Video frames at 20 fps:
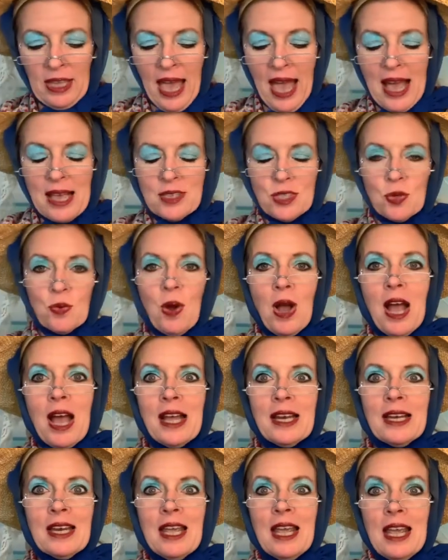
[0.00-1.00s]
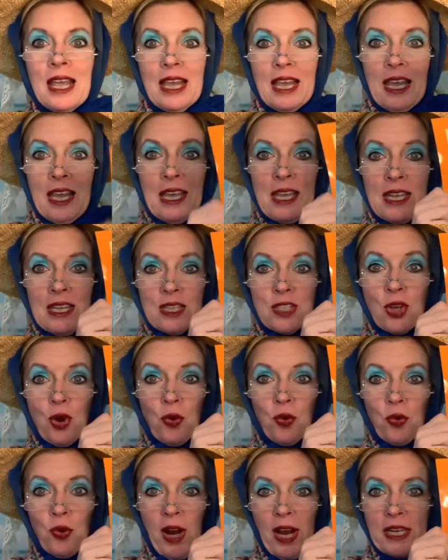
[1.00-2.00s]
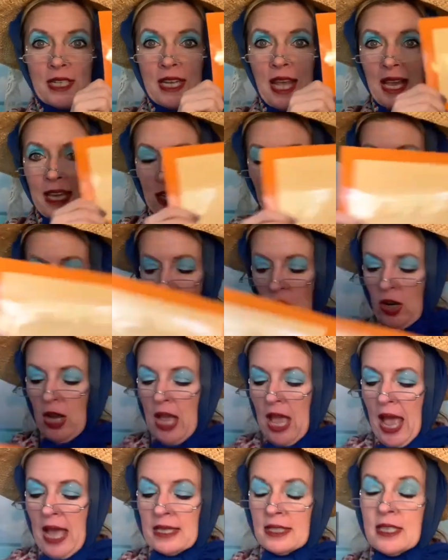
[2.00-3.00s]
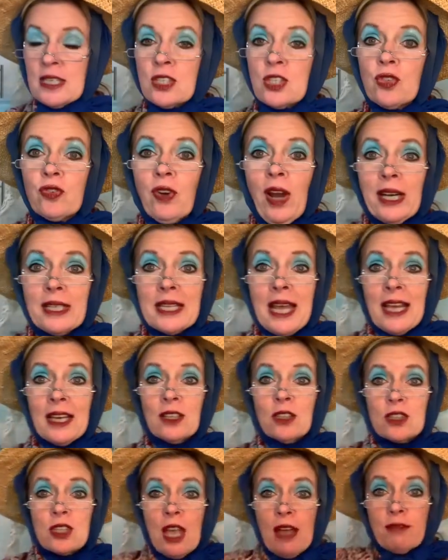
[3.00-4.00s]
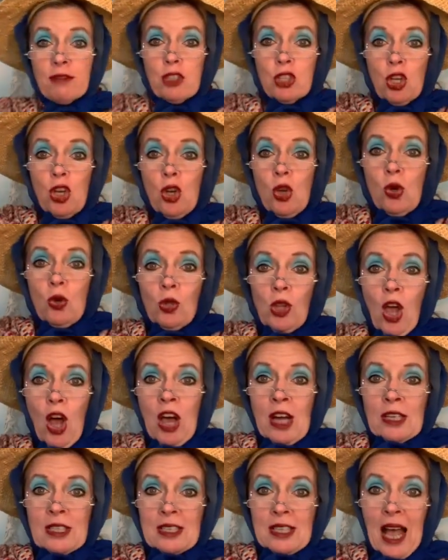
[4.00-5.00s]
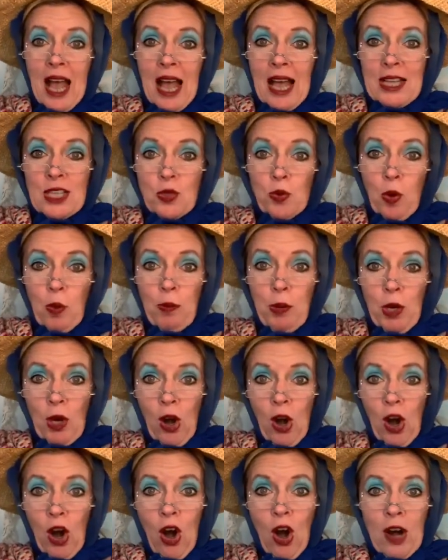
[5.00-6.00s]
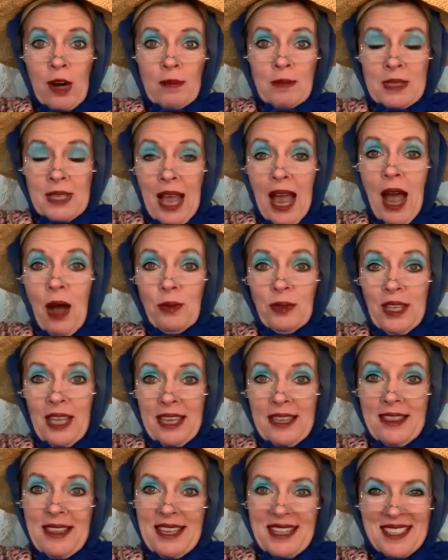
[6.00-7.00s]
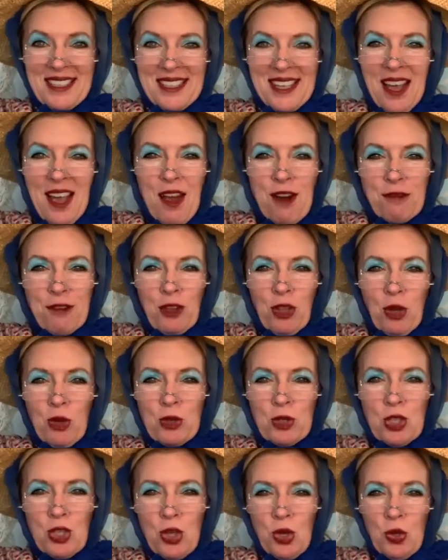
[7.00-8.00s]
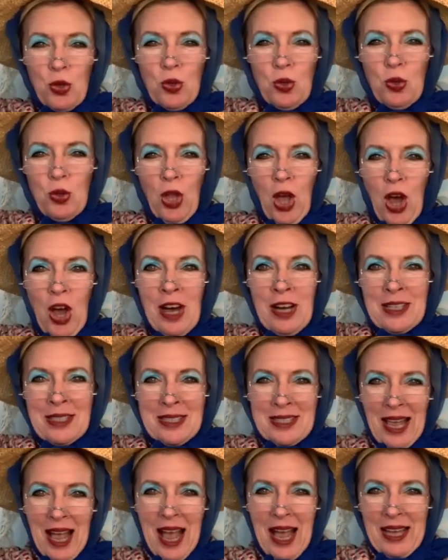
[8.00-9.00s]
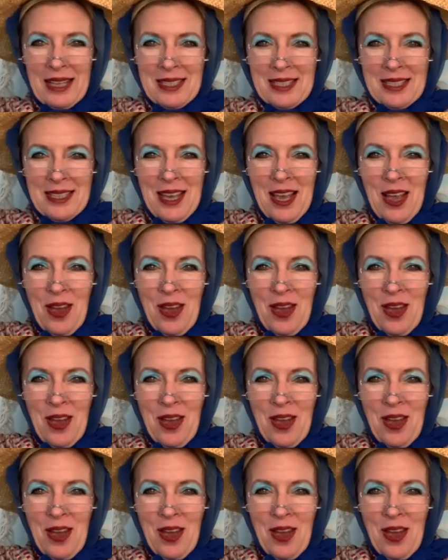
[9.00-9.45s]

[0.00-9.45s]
last one is rectangle. And since rectangles have two long sides, we'll put our arms out like this for those two long sides.